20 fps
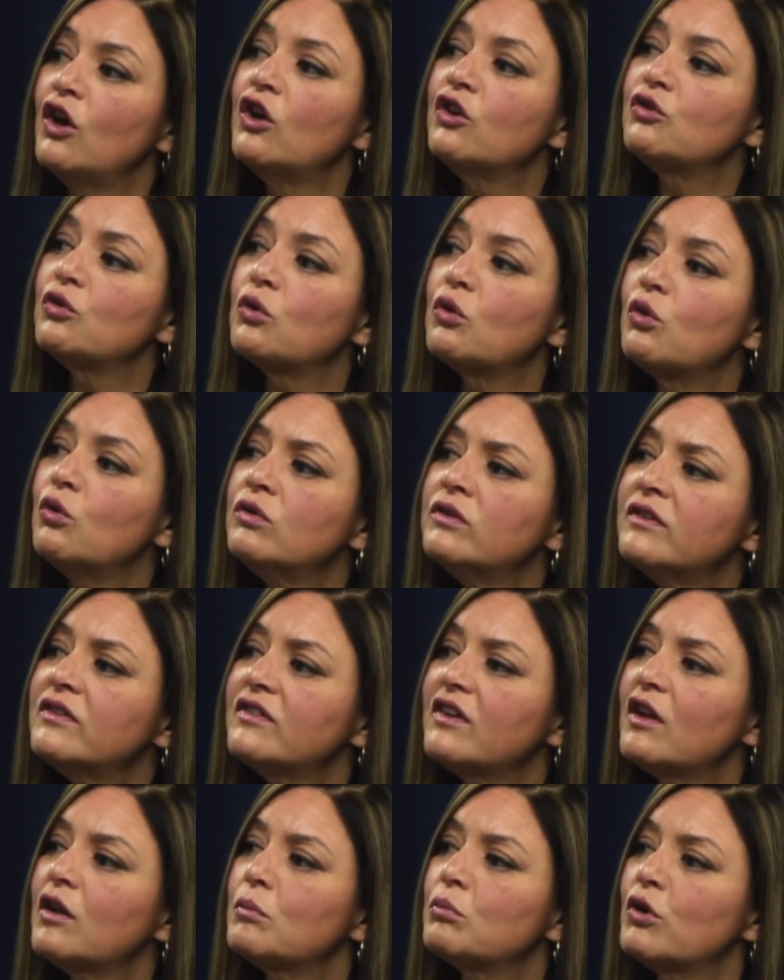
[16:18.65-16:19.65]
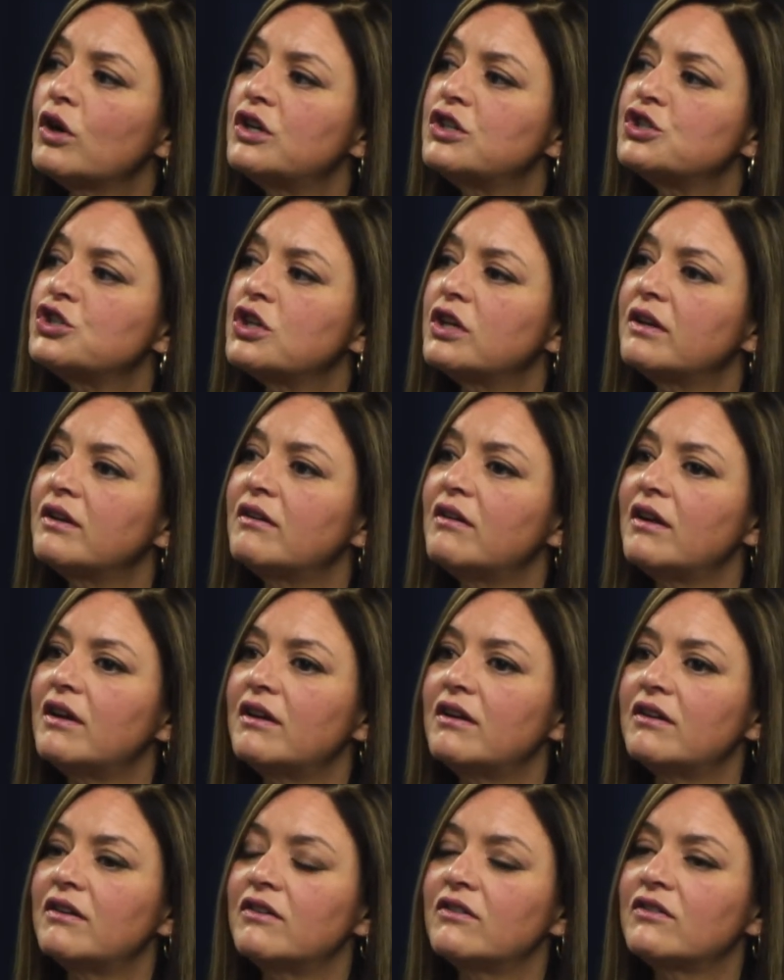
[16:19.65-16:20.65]
So a Golden Celebration
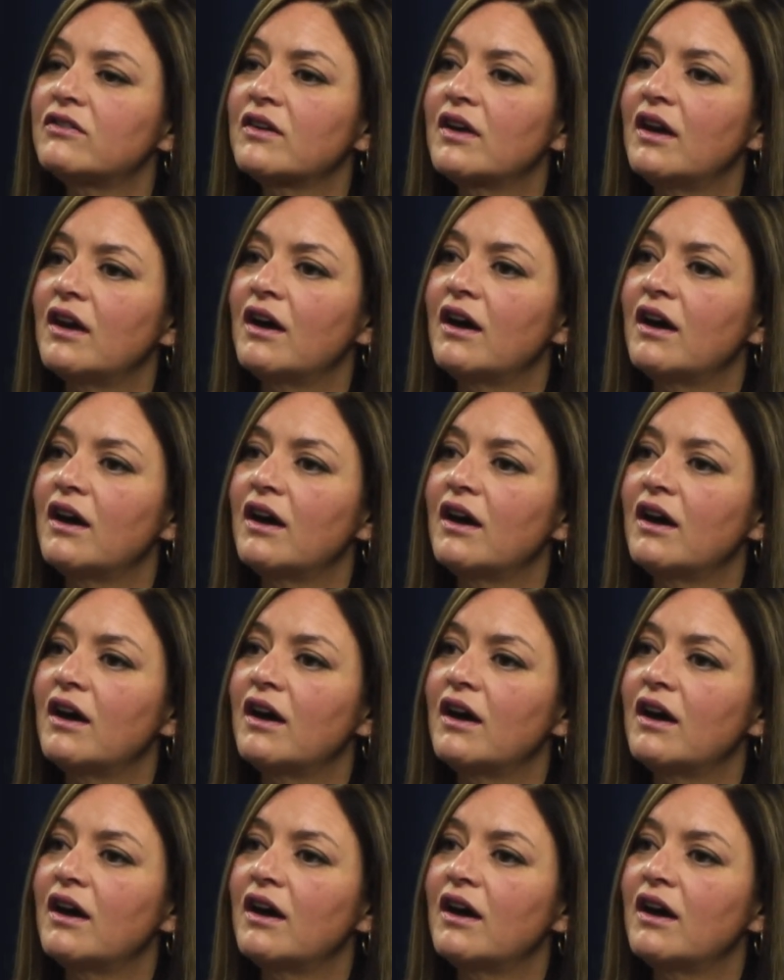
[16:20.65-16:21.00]
is